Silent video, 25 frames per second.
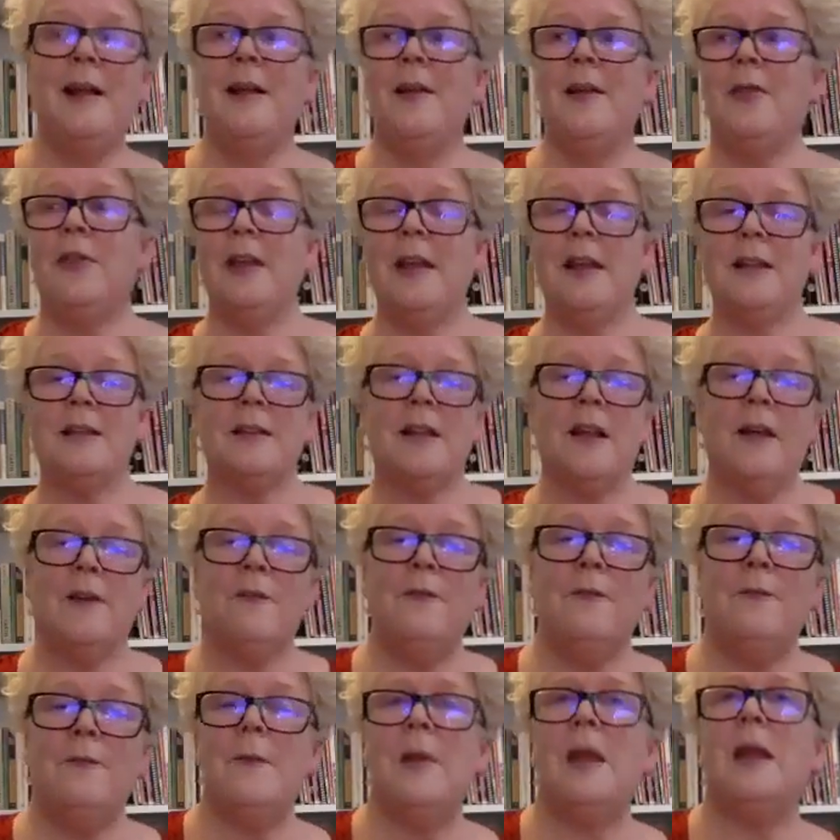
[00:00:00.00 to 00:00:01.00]
There's an
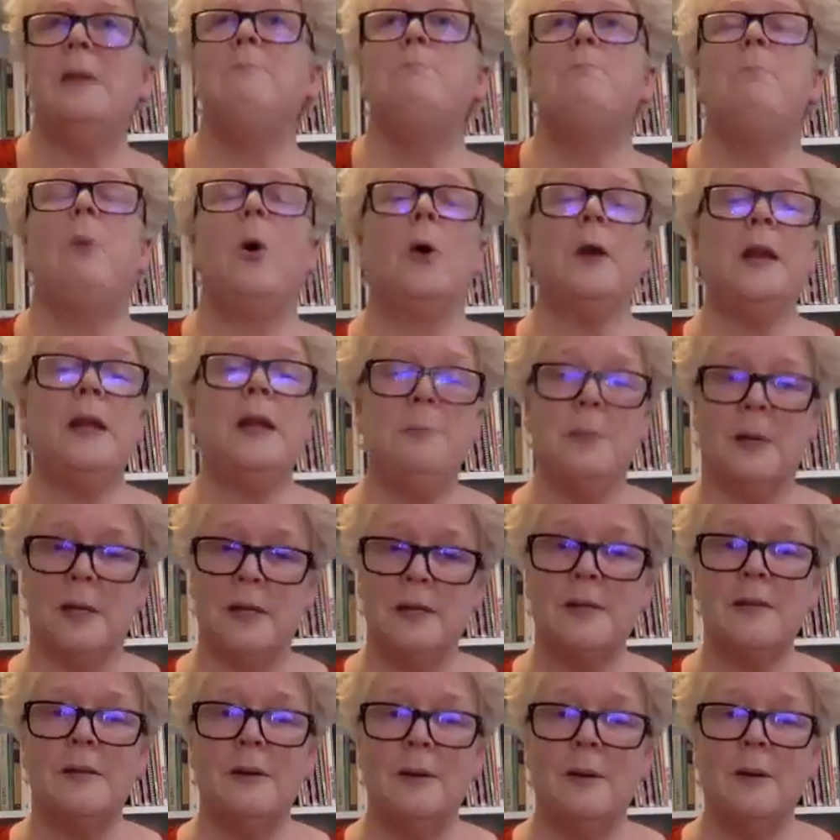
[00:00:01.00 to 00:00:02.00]

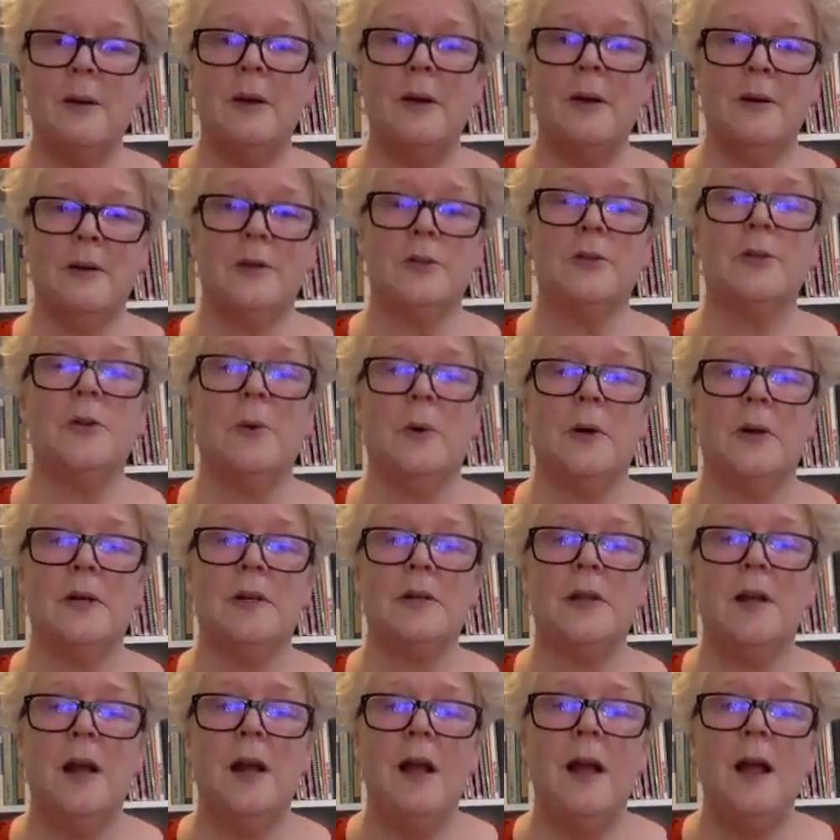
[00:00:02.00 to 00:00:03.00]
embodiment to it,
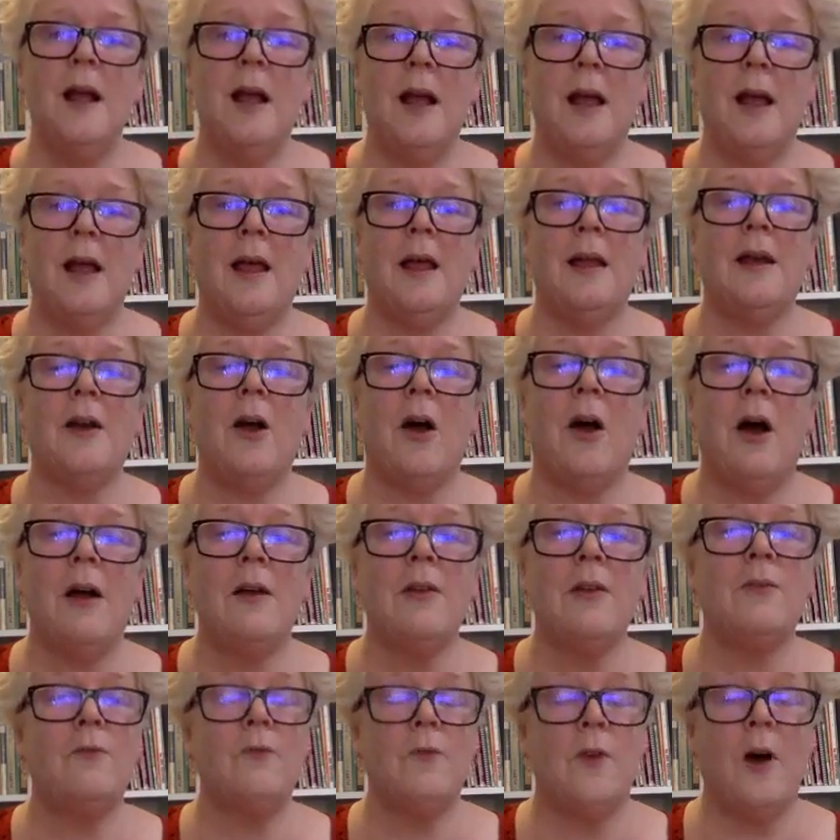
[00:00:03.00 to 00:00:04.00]
and
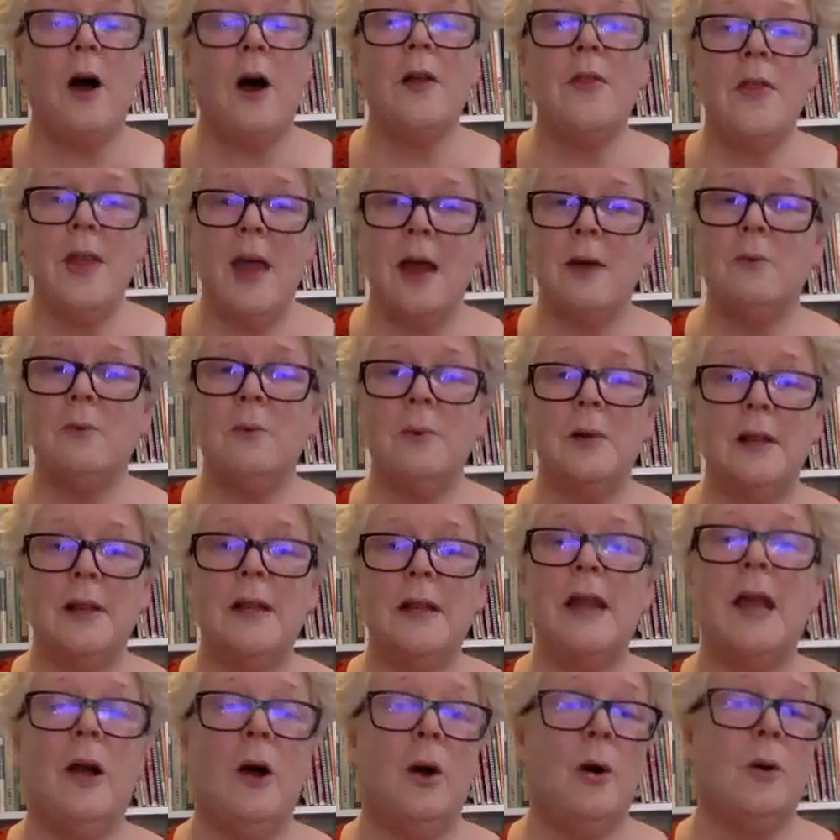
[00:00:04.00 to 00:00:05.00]
I find that really
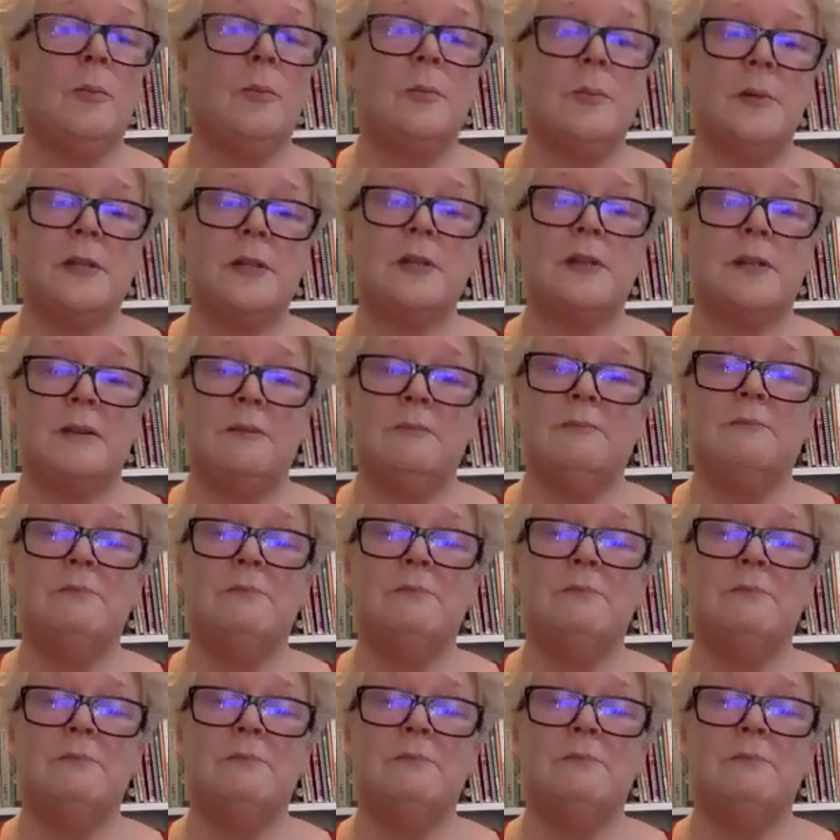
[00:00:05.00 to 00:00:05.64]
helps.